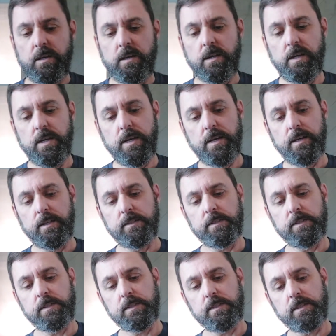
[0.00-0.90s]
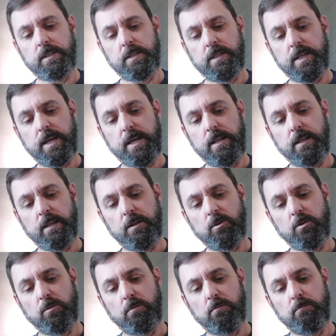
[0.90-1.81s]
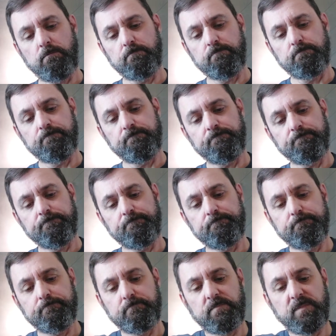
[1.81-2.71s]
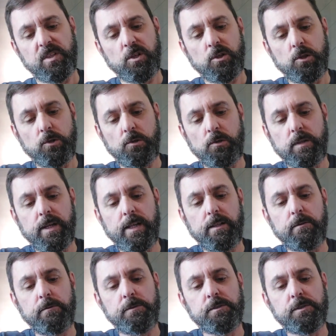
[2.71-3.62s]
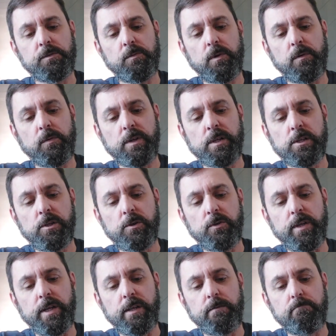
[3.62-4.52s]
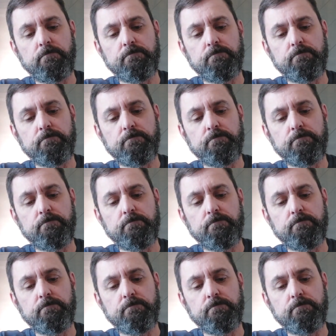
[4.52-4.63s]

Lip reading: Yeah, it's that the glue let loose where we glued it.